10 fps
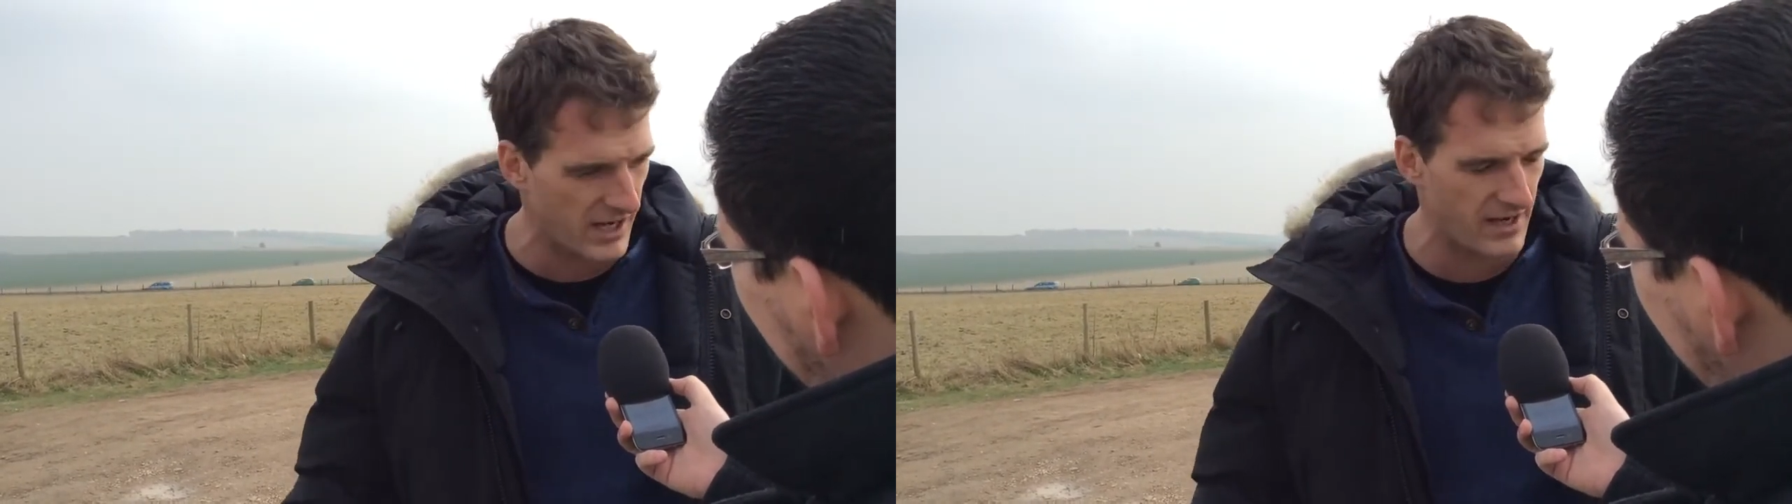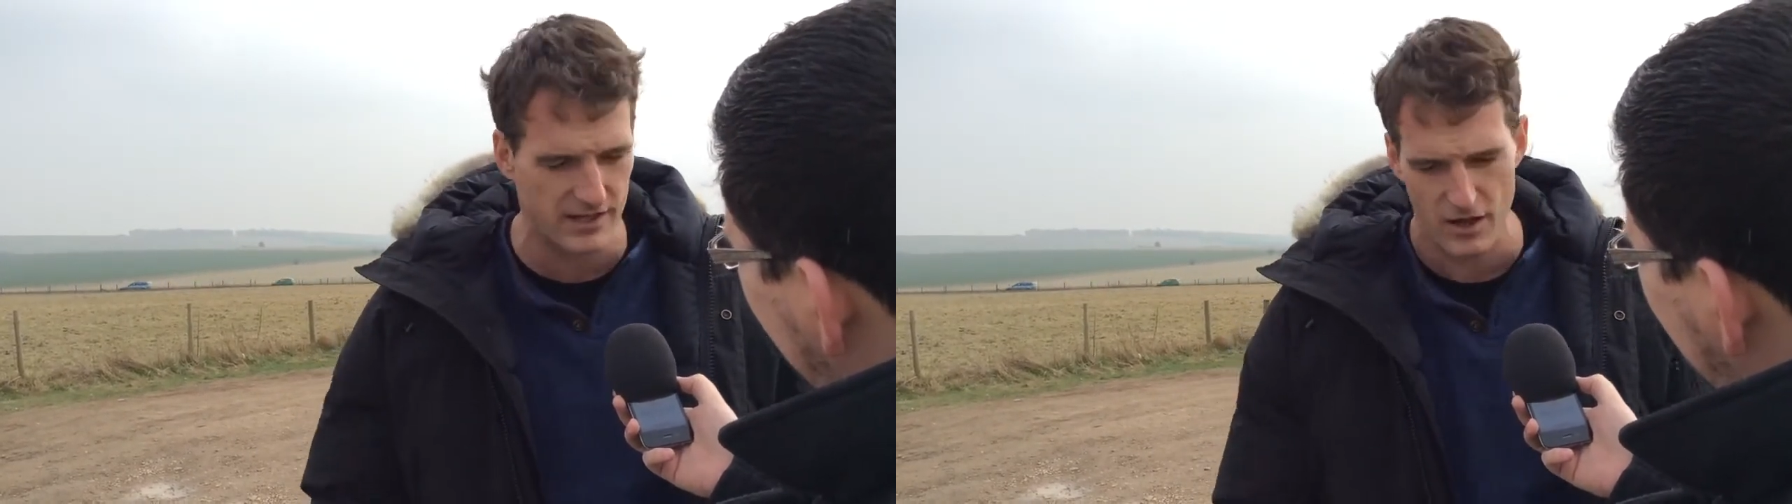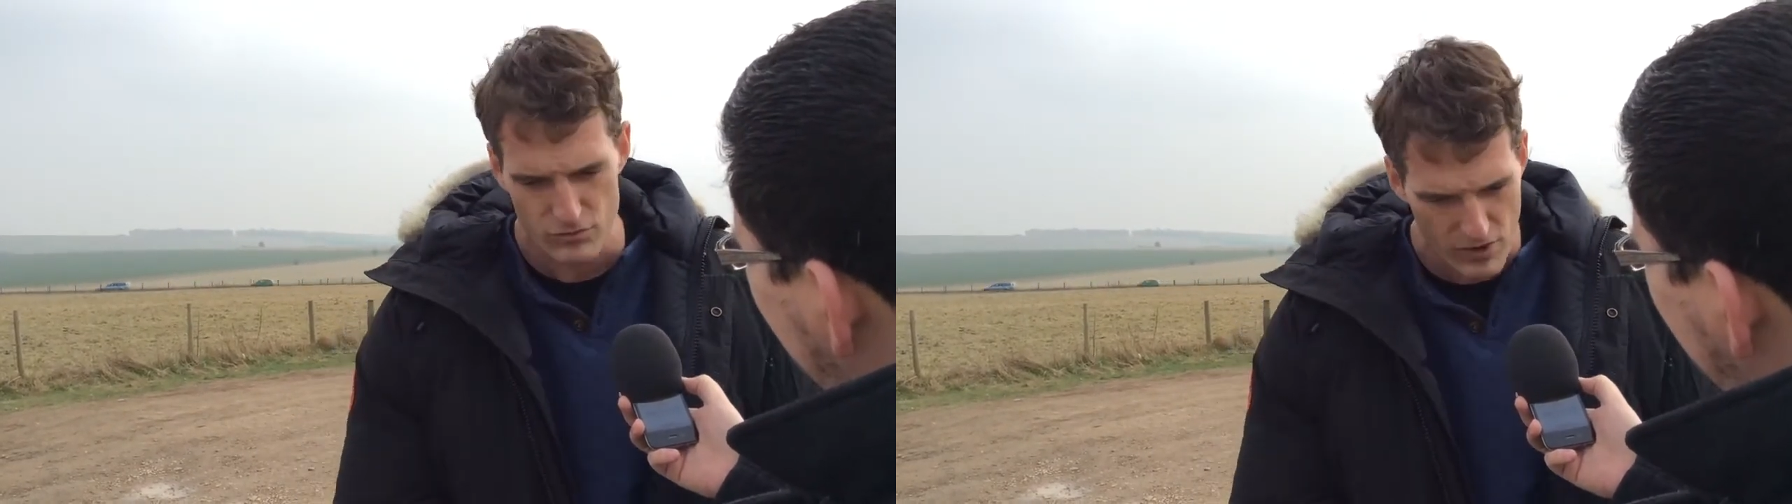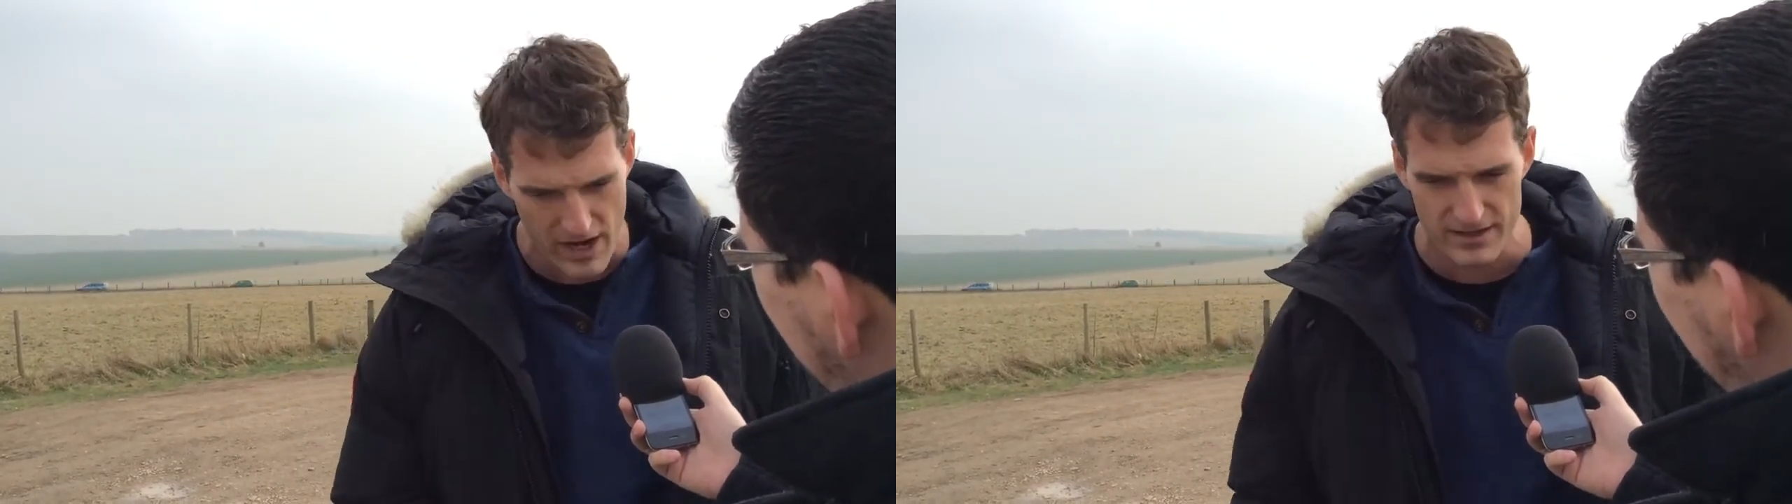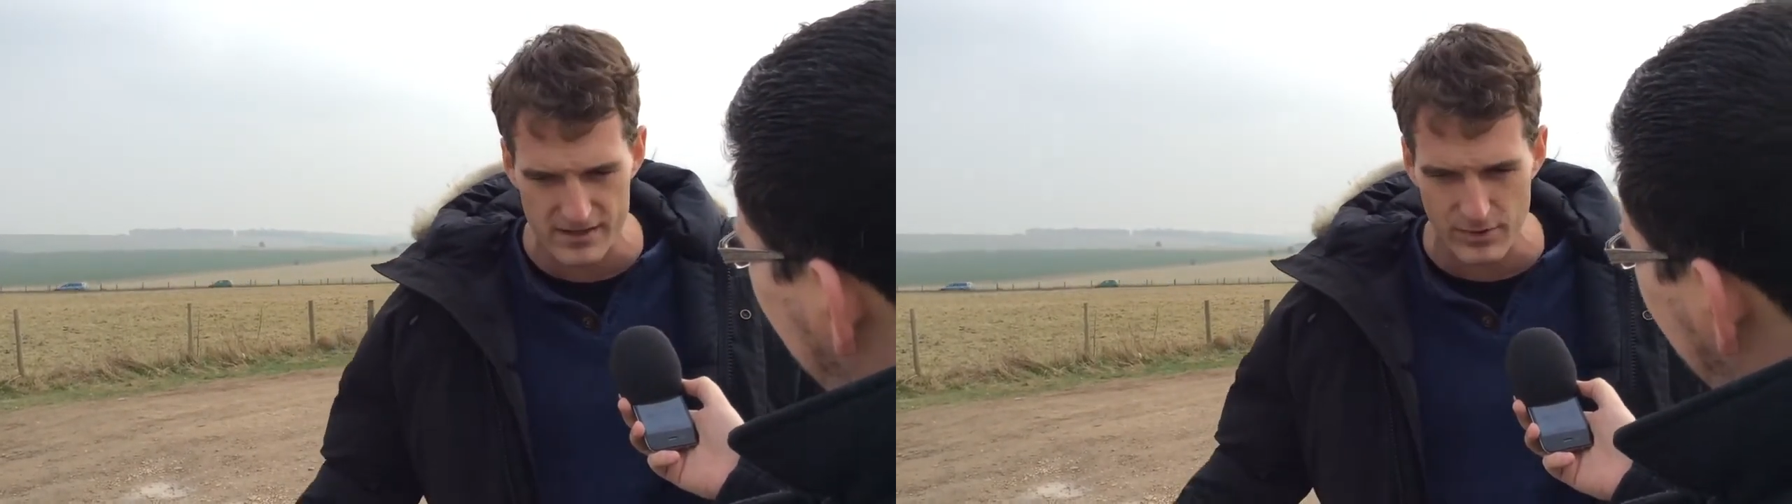tunnel that can go
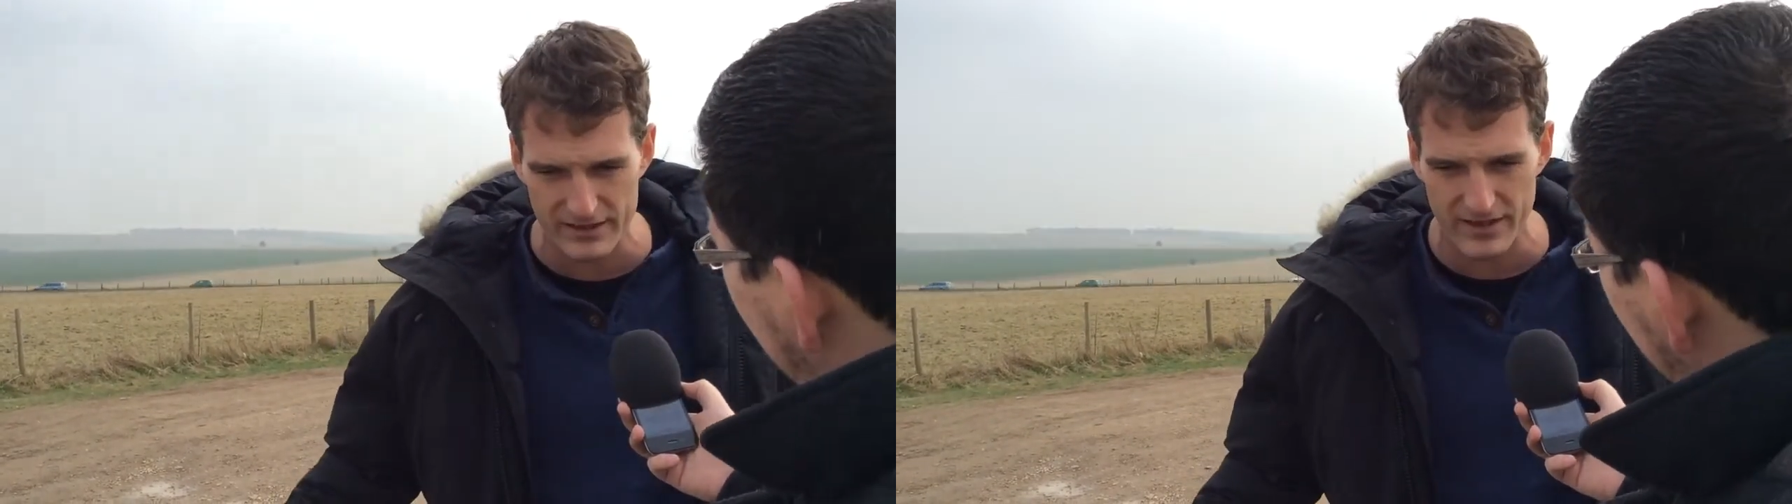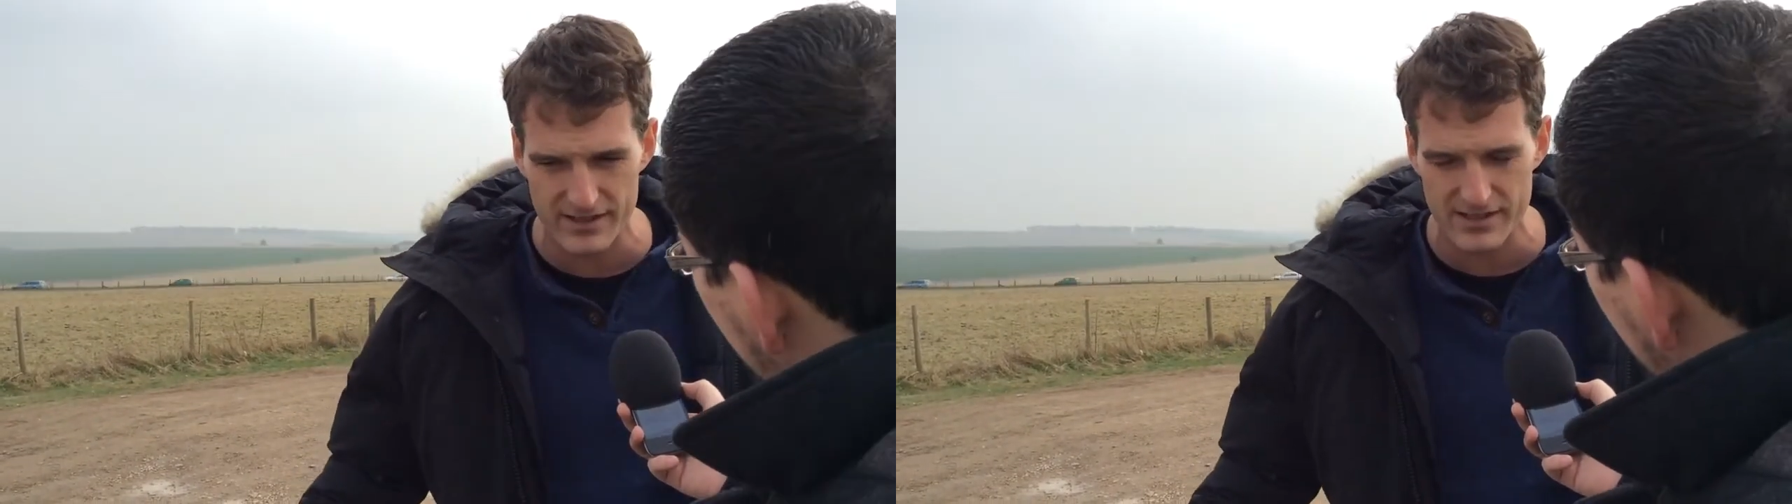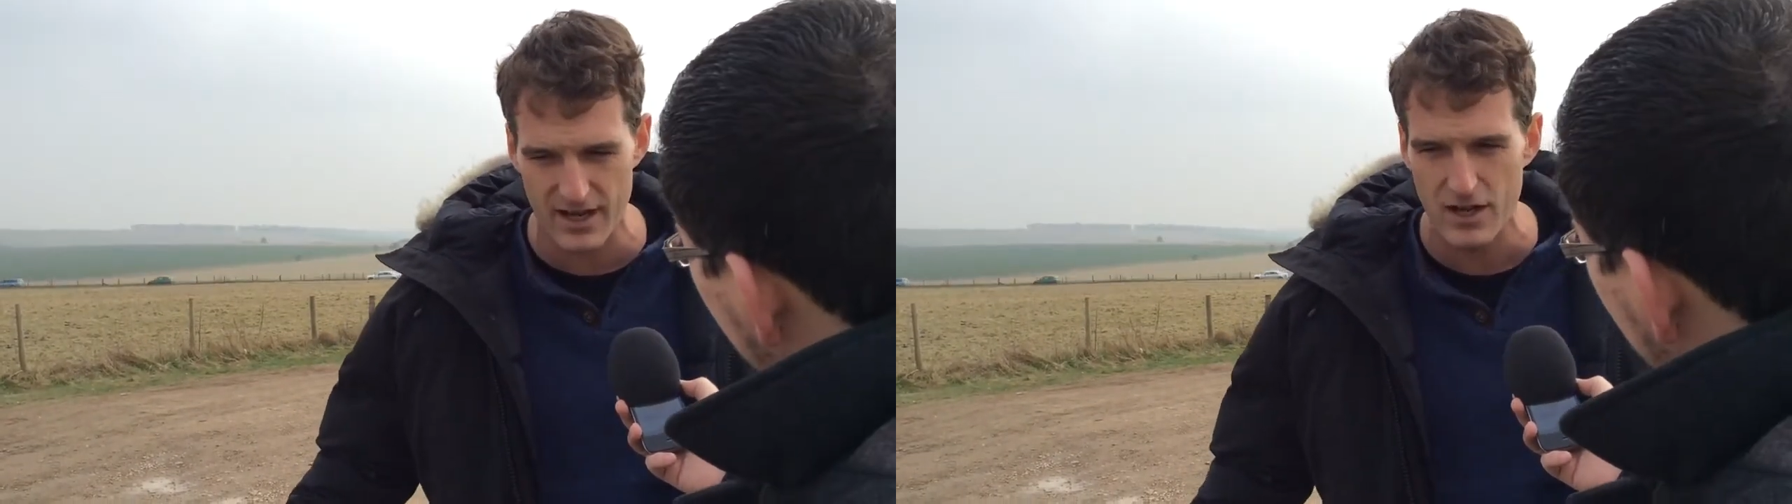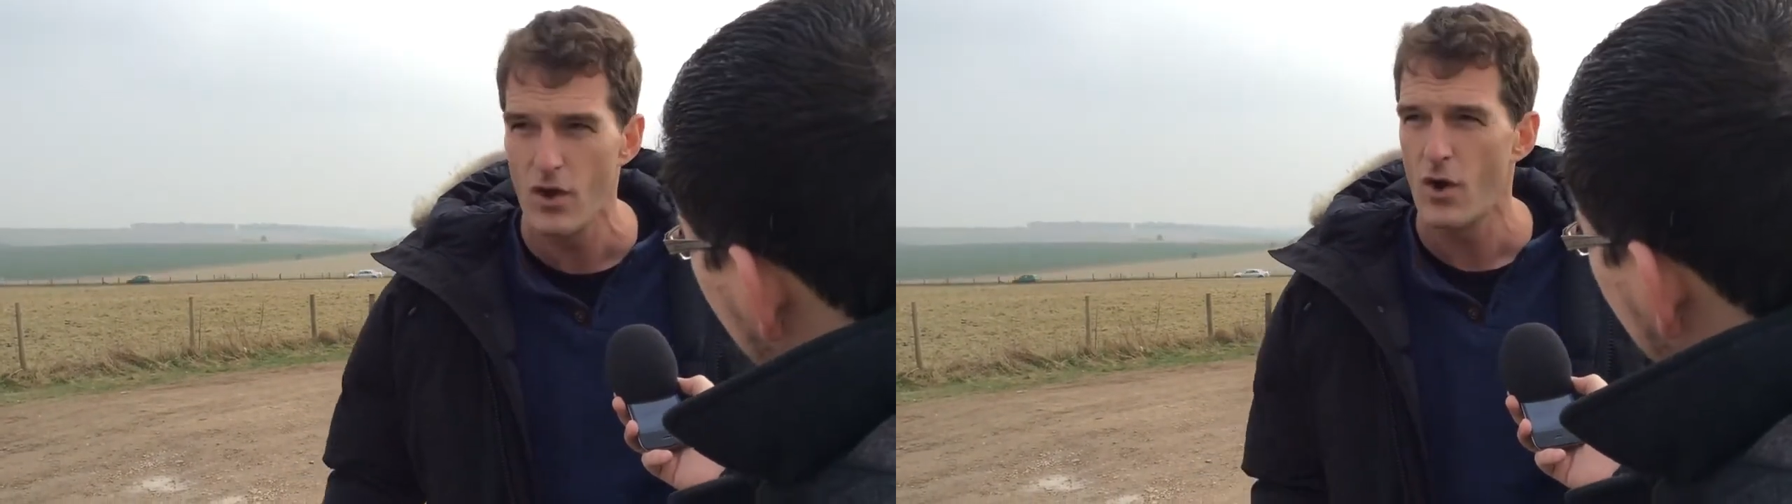right under this World Heritage Site,